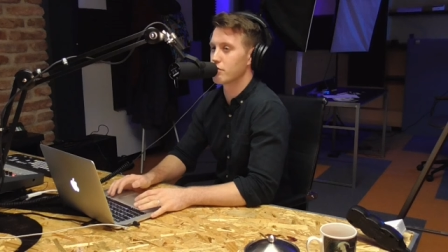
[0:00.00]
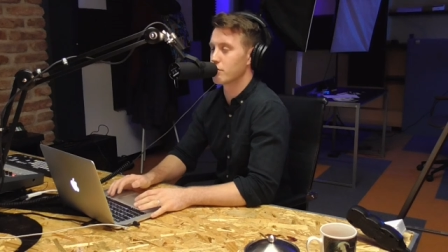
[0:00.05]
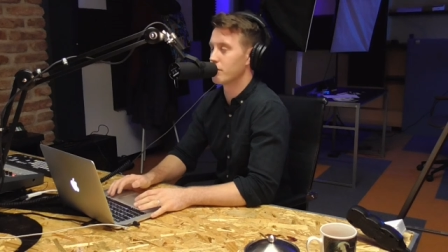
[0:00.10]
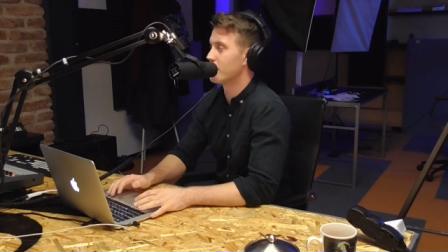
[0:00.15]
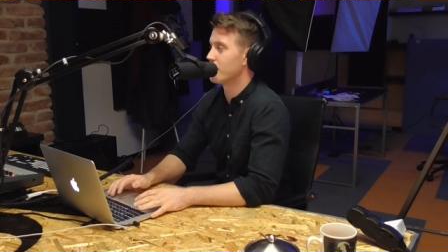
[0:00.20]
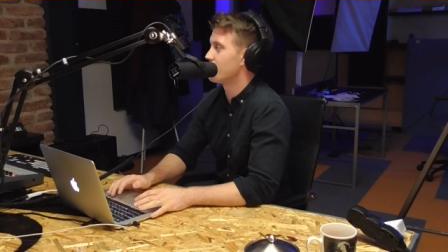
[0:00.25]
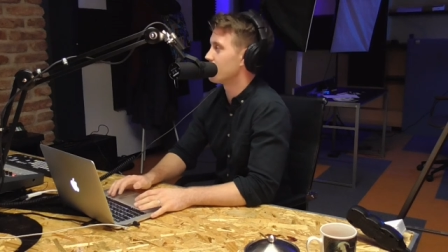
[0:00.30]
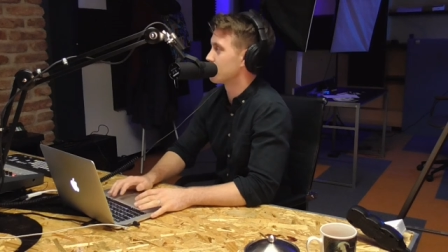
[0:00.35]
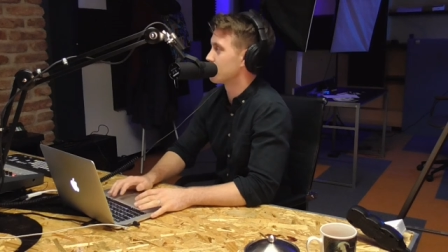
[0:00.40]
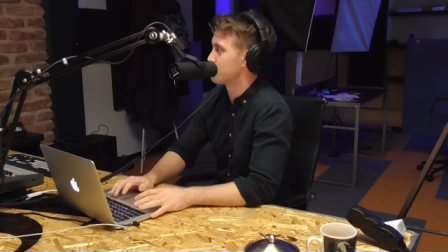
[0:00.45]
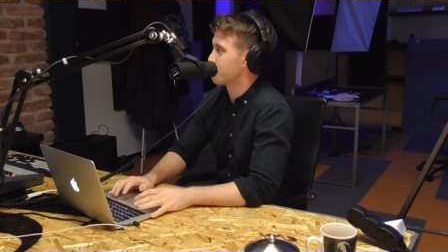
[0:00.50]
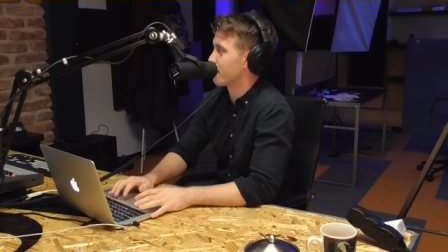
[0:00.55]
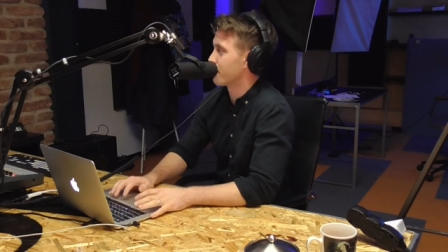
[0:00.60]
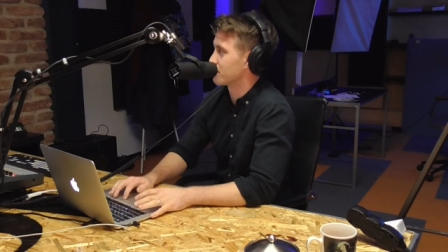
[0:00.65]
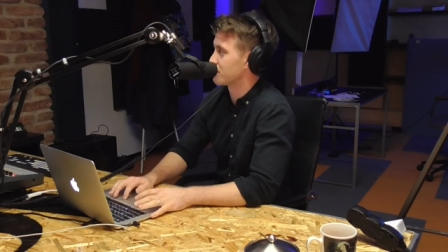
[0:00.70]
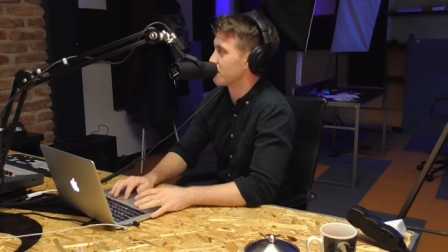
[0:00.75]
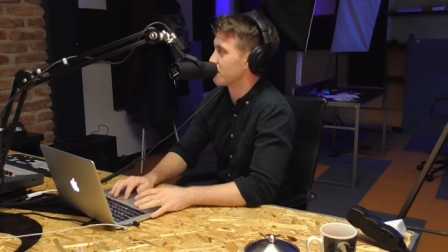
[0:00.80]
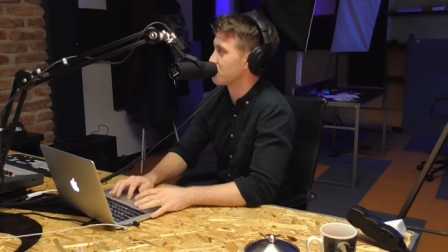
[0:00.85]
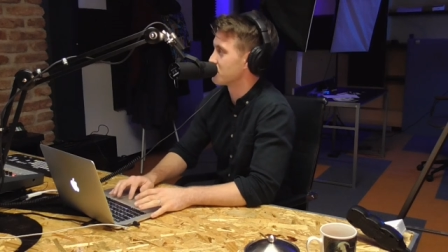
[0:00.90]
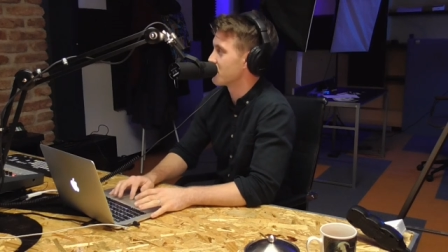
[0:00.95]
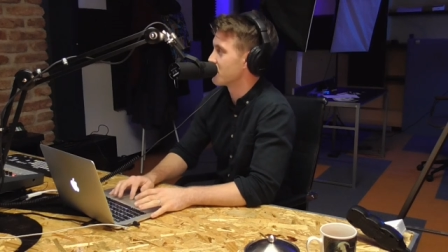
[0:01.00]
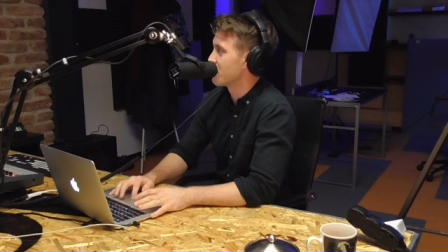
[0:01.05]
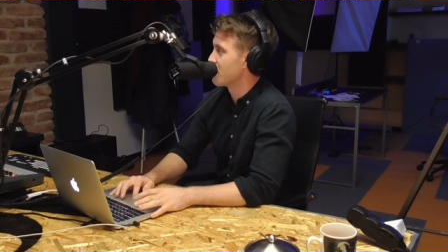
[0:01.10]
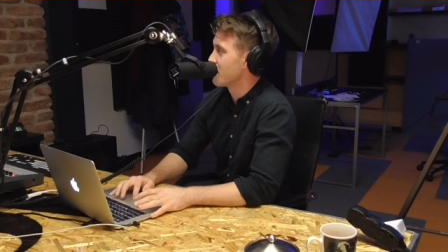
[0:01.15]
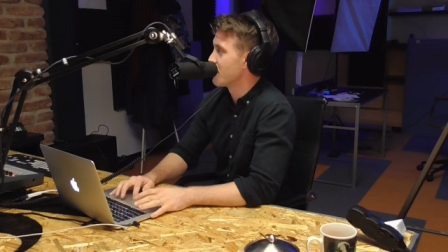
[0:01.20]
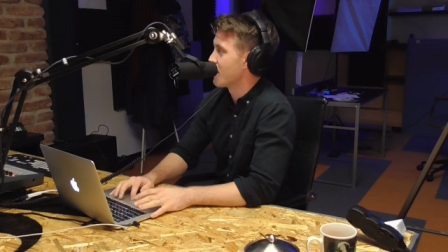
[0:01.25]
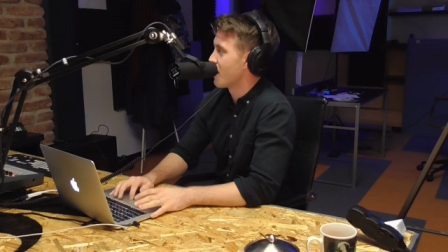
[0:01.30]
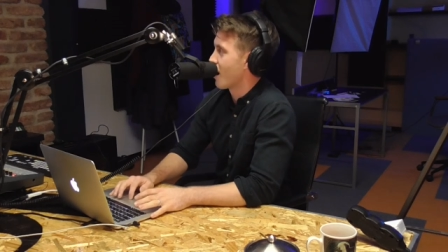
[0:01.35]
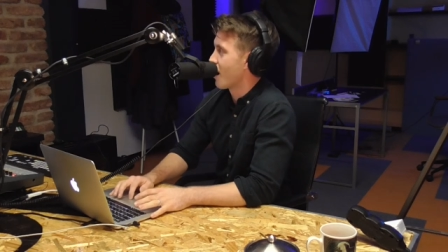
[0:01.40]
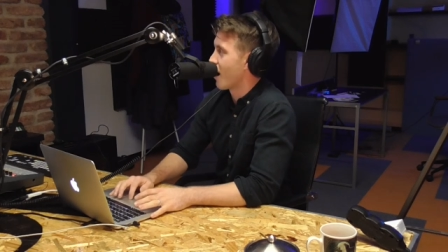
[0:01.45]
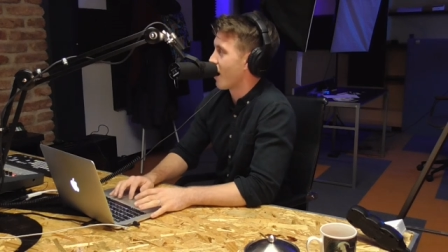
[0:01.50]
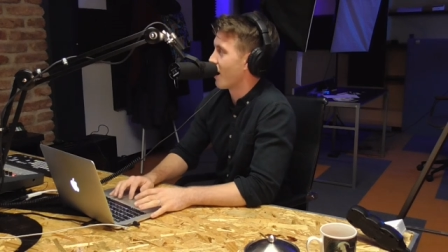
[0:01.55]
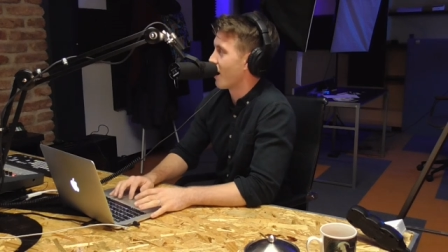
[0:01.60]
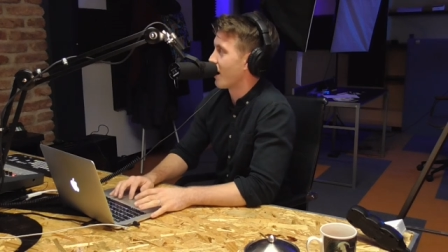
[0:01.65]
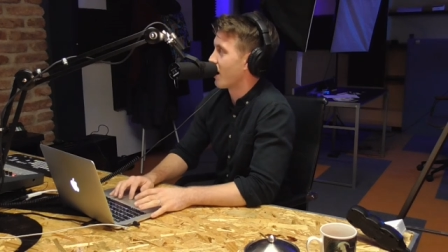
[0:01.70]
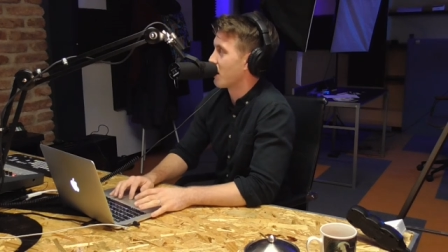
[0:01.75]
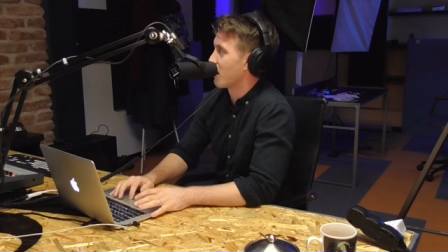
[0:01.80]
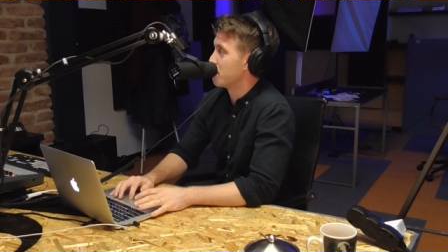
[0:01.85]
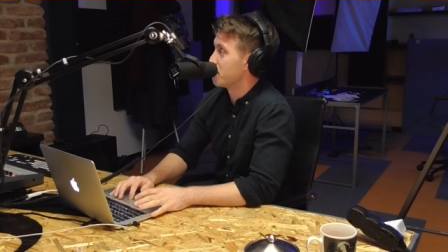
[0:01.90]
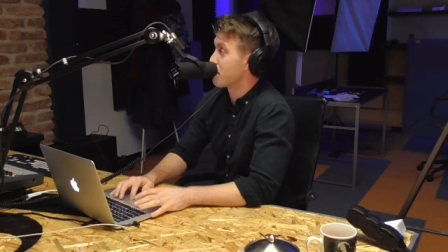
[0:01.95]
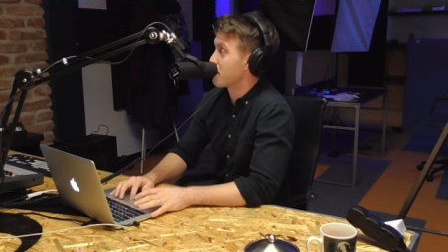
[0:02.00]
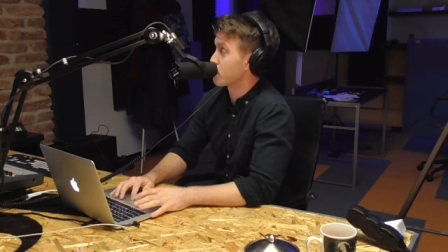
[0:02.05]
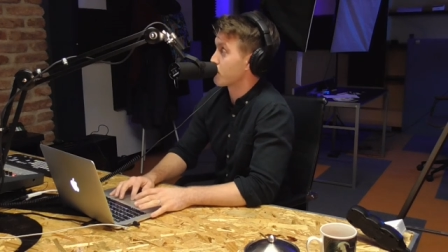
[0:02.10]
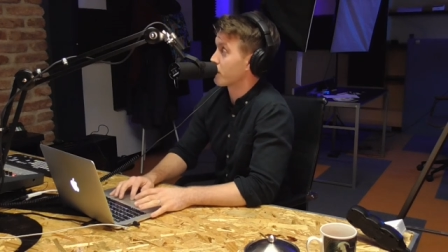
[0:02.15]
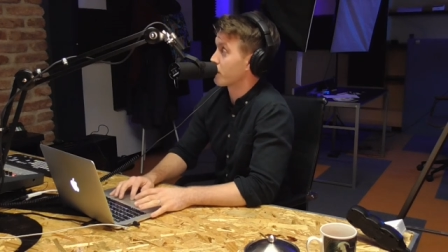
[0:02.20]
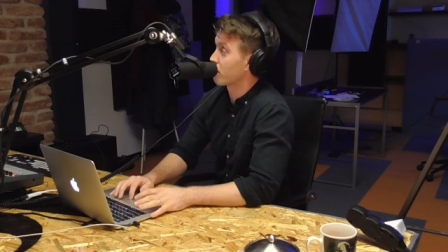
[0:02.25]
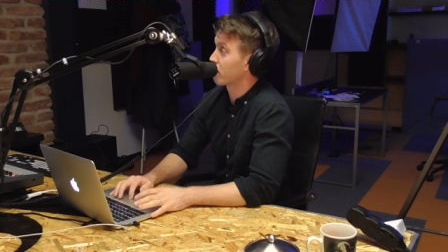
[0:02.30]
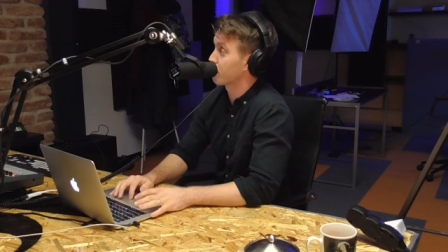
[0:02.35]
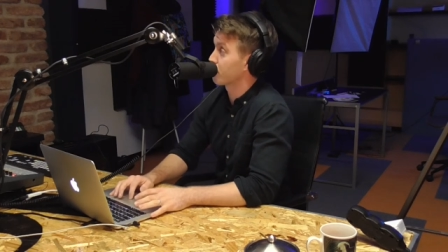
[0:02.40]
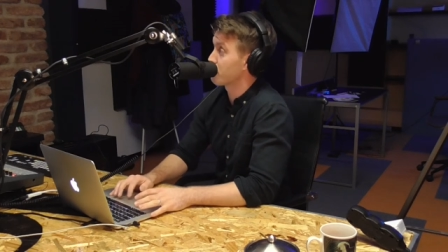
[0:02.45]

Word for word: through and eat the tomatoes, measuring